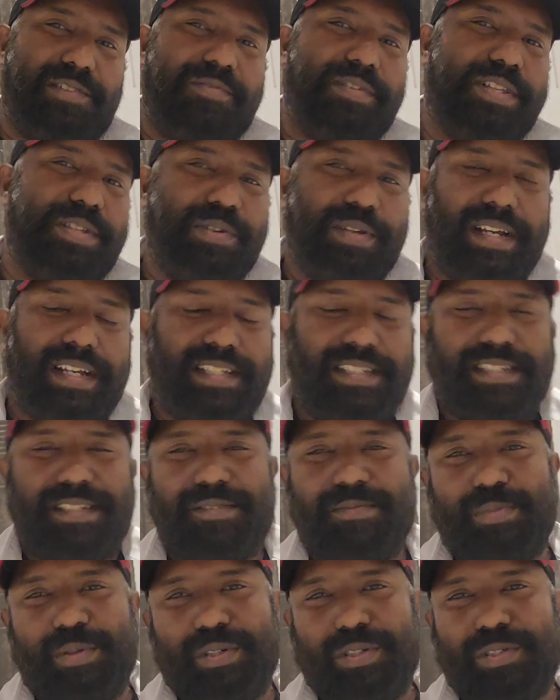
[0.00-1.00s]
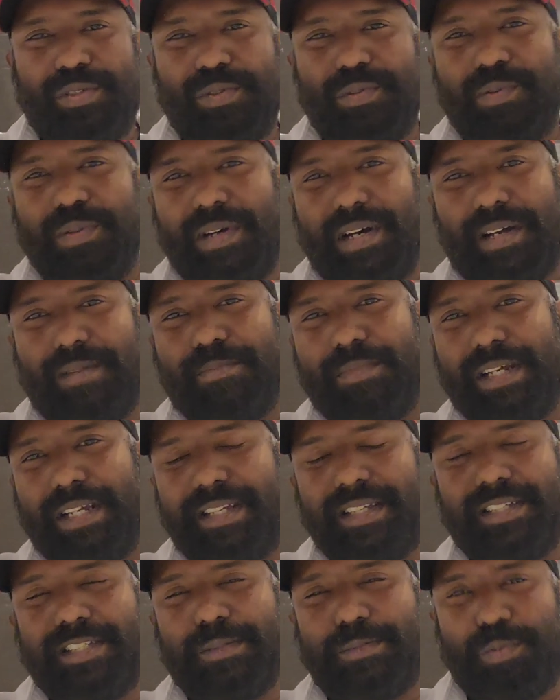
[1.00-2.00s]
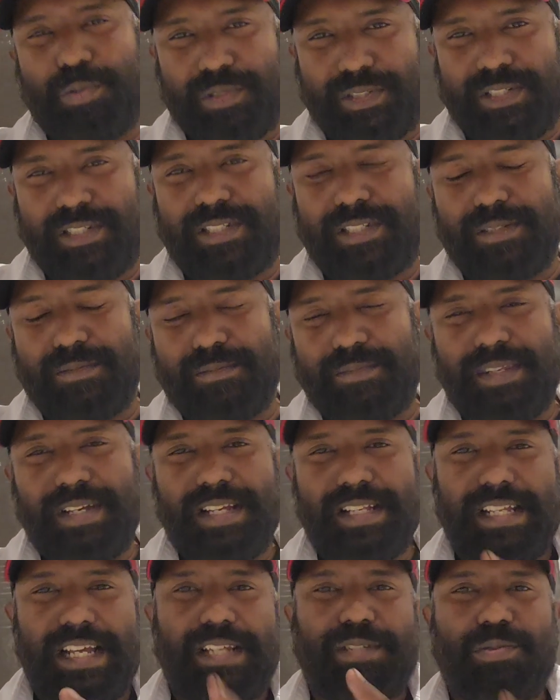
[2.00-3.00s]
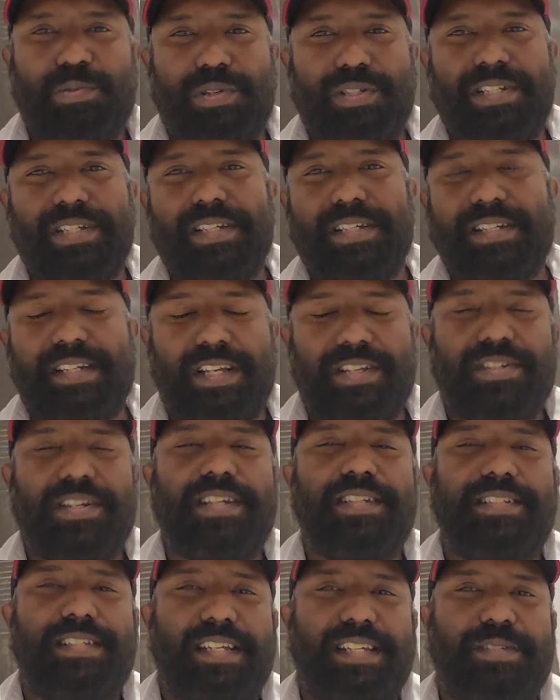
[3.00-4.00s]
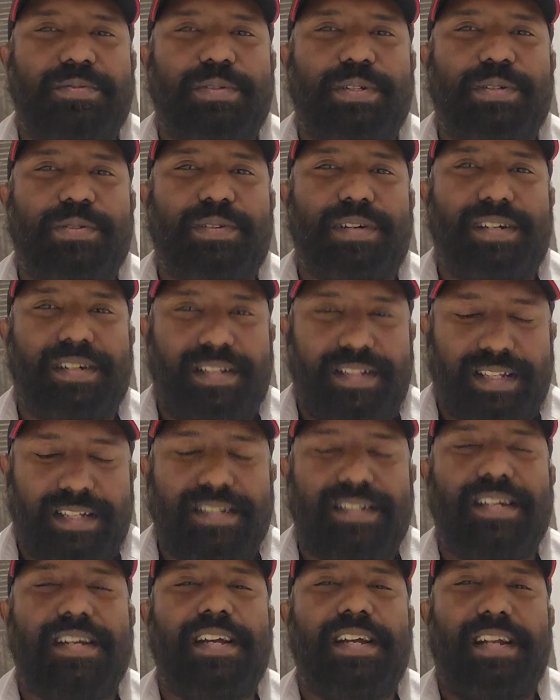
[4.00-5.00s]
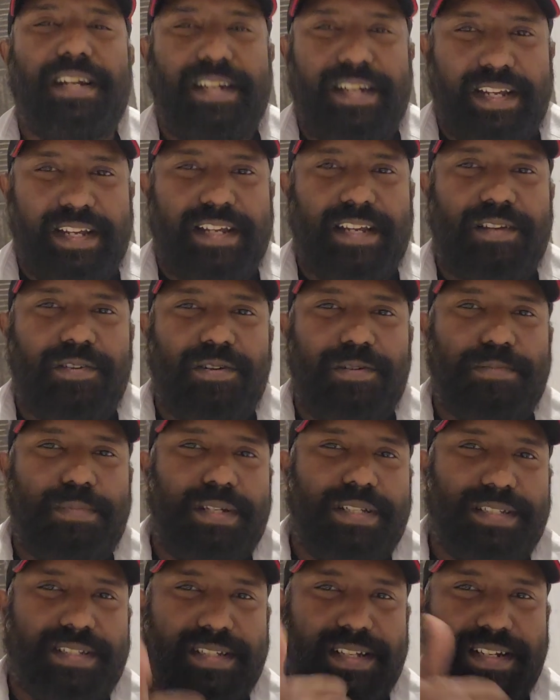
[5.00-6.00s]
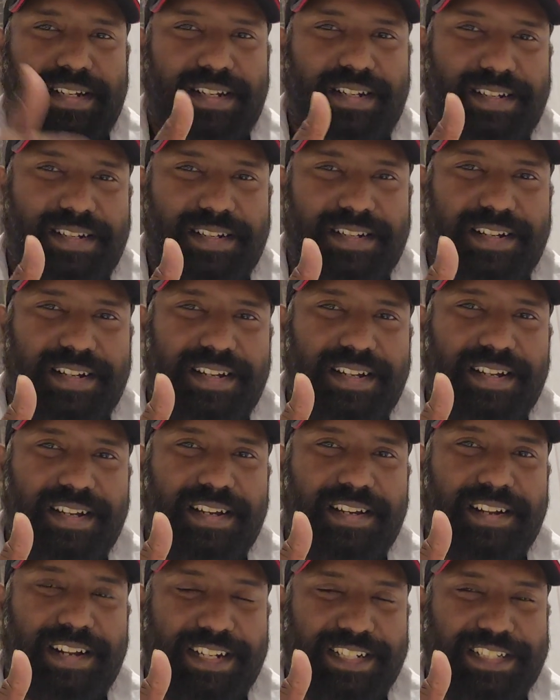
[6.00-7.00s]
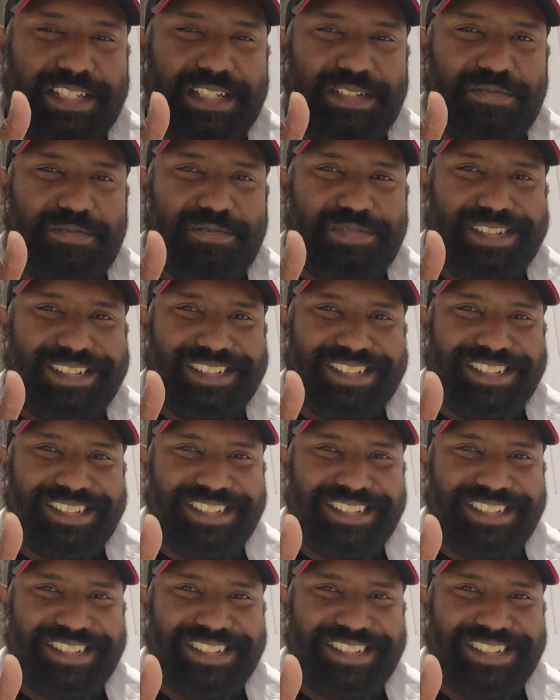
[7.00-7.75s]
with you guys, because you are my support system. Thanks for watching. Catch you guys in the next video. Until then, take care, God bless, and ride safe.